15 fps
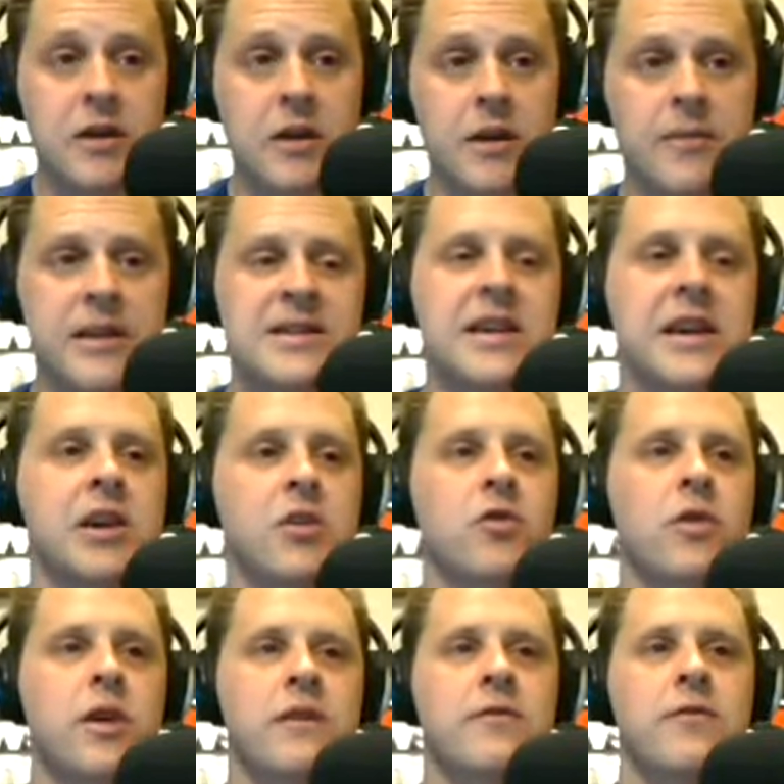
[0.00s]
And I'm not taking
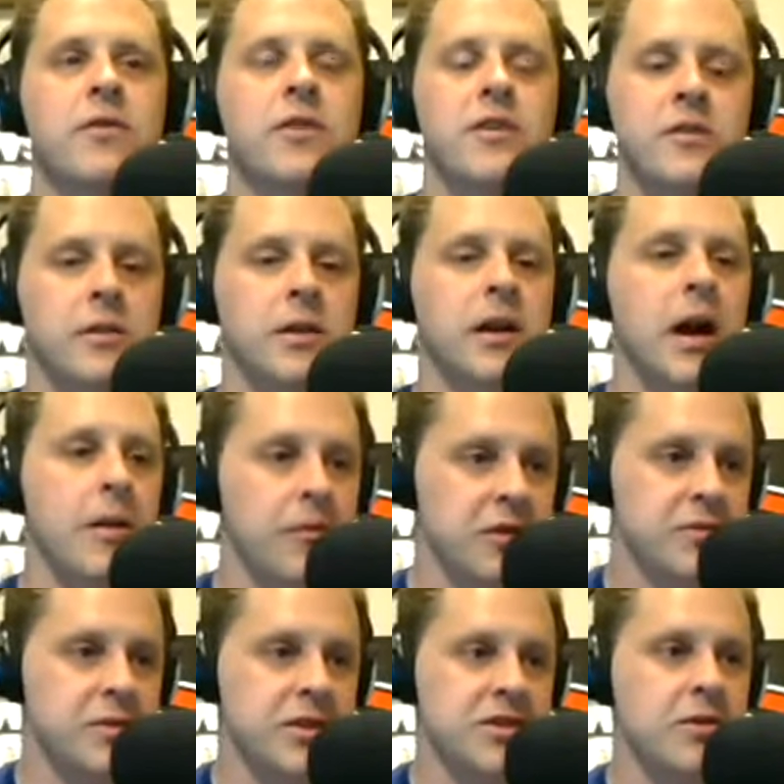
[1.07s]
credit for their
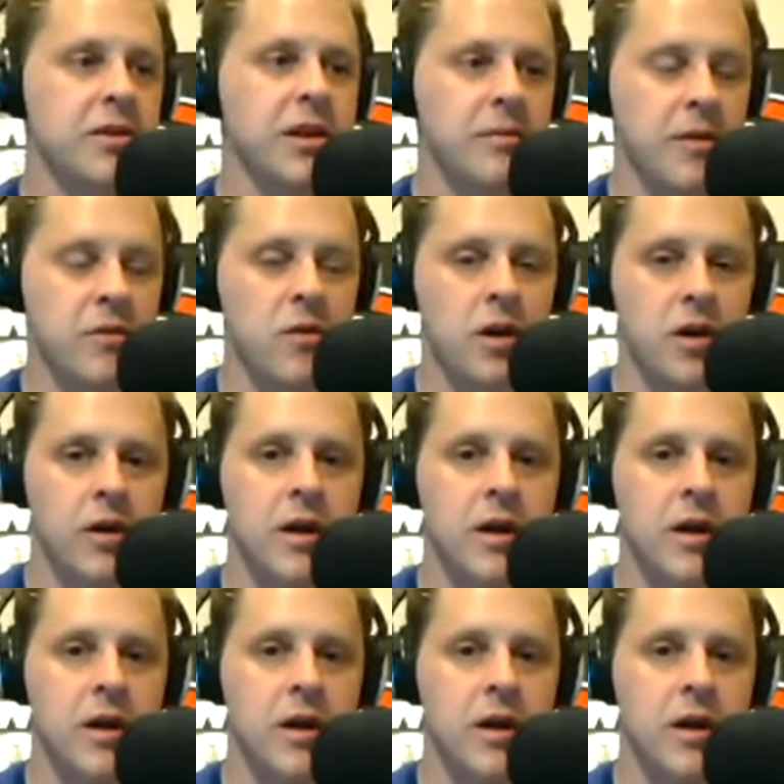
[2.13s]
accomplishments. Don't get me wrong.